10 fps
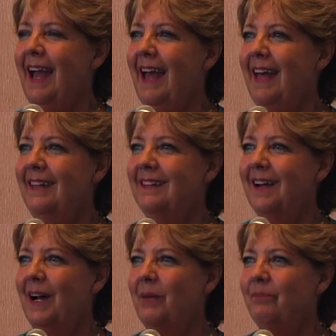And
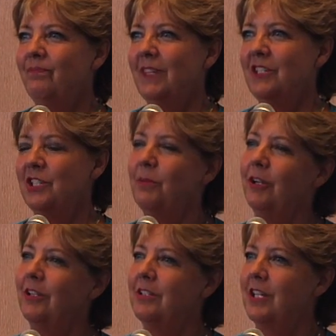um, she
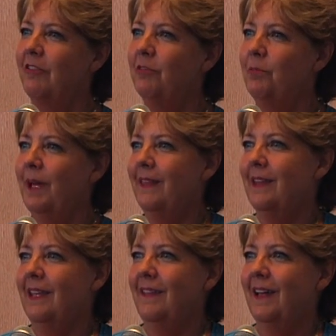married Jeff Bethke,